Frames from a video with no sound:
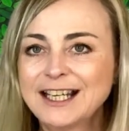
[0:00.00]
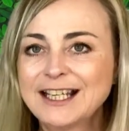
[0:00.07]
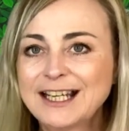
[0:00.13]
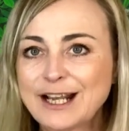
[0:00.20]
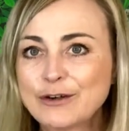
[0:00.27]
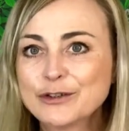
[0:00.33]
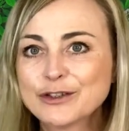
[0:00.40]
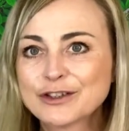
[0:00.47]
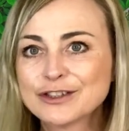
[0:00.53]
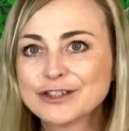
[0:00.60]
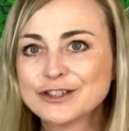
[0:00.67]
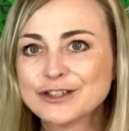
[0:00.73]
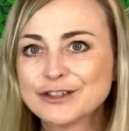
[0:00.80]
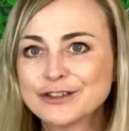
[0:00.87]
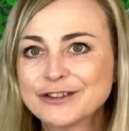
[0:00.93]
Now all you've got to
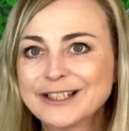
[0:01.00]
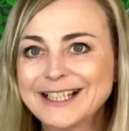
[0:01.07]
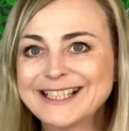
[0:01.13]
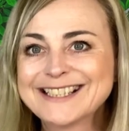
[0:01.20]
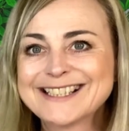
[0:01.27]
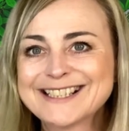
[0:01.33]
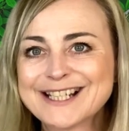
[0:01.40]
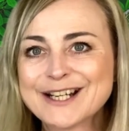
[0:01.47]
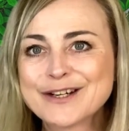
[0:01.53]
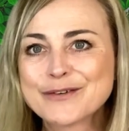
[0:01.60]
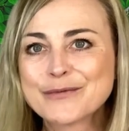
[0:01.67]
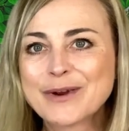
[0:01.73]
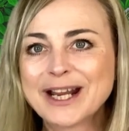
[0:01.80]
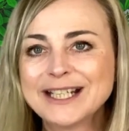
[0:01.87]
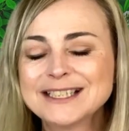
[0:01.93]
do is sit
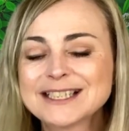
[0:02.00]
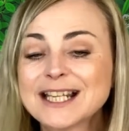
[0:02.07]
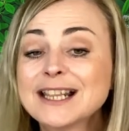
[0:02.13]
and wait,